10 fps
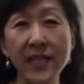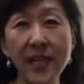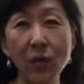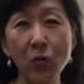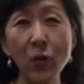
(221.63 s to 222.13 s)

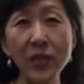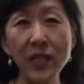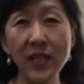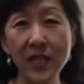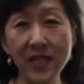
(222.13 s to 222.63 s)
and
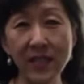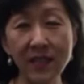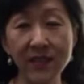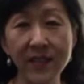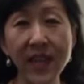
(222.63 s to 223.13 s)
woundedness in
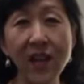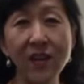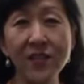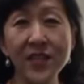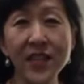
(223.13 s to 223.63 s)

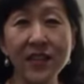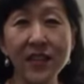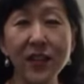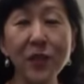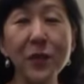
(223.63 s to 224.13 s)
ourselves and in our
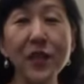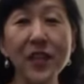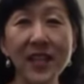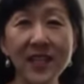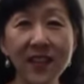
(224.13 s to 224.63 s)

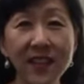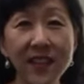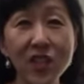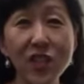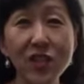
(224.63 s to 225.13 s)
communities and in
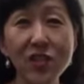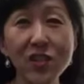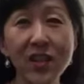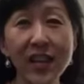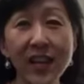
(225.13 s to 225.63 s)
the church.